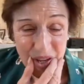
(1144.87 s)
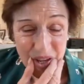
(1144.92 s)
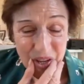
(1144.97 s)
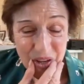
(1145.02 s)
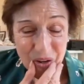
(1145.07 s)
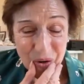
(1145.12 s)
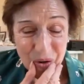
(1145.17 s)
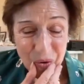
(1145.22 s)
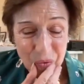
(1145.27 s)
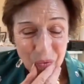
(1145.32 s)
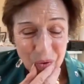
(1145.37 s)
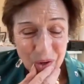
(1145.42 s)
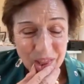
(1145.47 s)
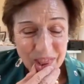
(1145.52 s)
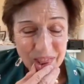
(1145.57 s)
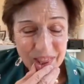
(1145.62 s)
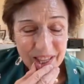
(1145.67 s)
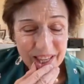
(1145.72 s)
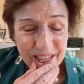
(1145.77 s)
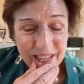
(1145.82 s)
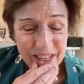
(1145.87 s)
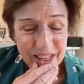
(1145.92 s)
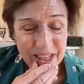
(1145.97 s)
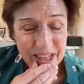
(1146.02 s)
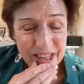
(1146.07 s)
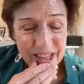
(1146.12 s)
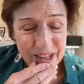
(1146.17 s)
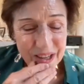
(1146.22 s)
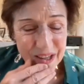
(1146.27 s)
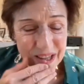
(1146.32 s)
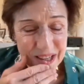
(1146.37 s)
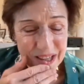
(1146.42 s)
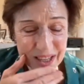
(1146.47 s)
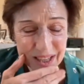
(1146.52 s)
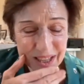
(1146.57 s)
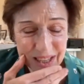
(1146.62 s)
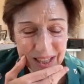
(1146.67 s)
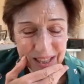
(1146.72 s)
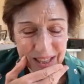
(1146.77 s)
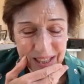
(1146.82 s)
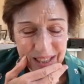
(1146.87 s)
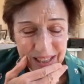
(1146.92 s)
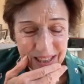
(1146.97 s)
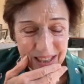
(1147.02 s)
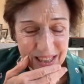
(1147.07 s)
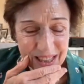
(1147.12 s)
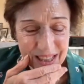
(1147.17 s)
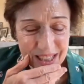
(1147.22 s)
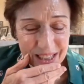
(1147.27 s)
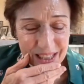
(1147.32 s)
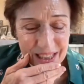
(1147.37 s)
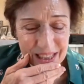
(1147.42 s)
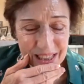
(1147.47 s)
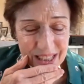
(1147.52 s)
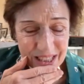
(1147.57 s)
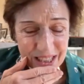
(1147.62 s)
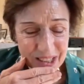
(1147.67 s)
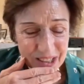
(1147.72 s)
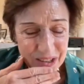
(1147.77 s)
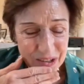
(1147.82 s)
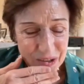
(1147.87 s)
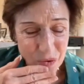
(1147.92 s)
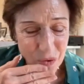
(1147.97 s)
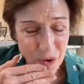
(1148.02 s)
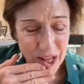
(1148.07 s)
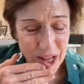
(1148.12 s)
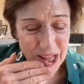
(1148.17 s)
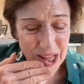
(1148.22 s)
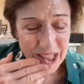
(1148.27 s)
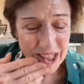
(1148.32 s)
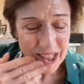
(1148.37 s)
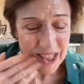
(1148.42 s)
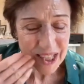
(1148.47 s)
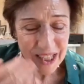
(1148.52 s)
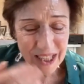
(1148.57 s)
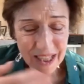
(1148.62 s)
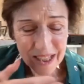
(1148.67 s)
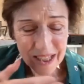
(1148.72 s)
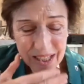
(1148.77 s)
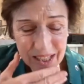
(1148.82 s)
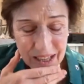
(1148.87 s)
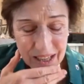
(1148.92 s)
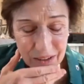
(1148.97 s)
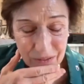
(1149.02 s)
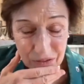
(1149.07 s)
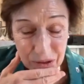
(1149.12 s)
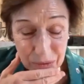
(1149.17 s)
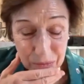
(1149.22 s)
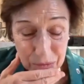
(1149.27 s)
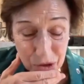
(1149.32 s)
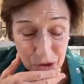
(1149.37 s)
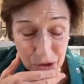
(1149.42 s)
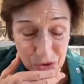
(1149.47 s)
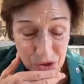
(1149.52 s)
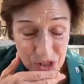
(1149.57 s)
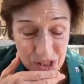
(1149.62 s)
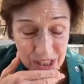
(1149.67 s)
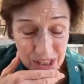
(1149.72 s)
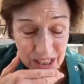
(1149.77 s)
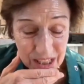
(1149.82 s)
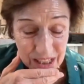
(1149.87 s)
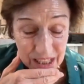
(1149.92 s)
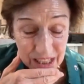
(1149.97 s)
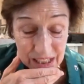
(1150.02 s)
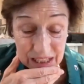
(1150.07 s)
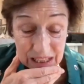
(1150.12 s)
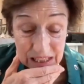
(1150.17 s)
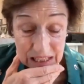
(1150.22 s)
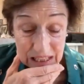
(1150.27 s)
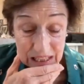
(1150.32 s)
you know, what the lyric quality of the music that